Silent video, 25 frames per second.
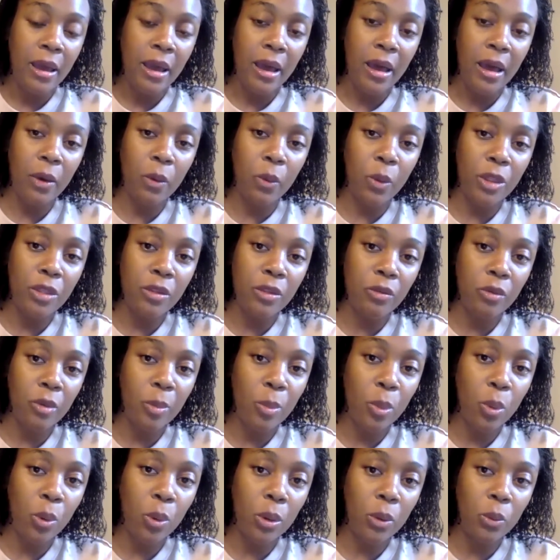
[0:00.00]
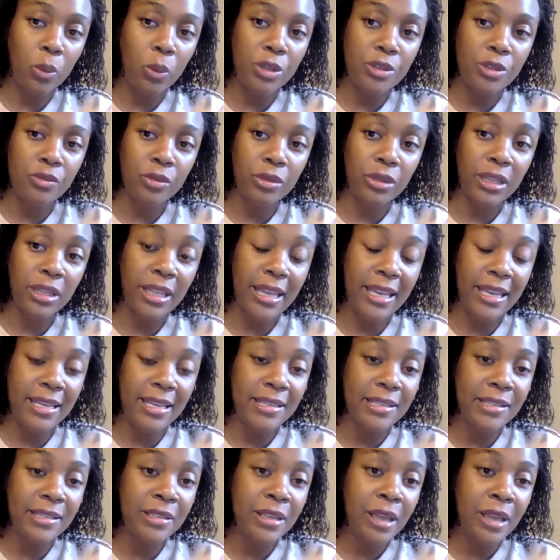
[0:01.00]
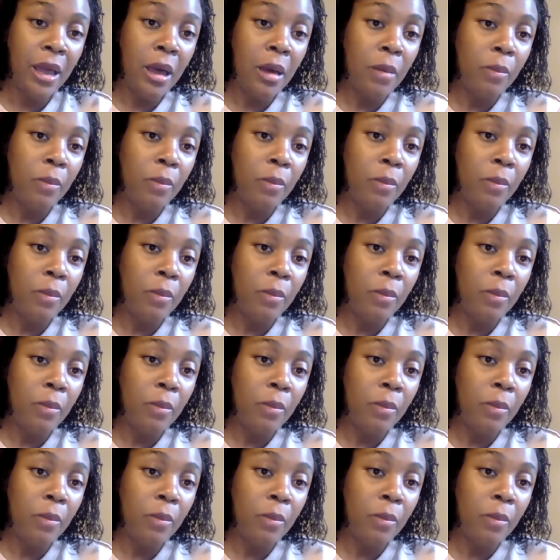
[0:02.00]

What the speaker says: when the report was released.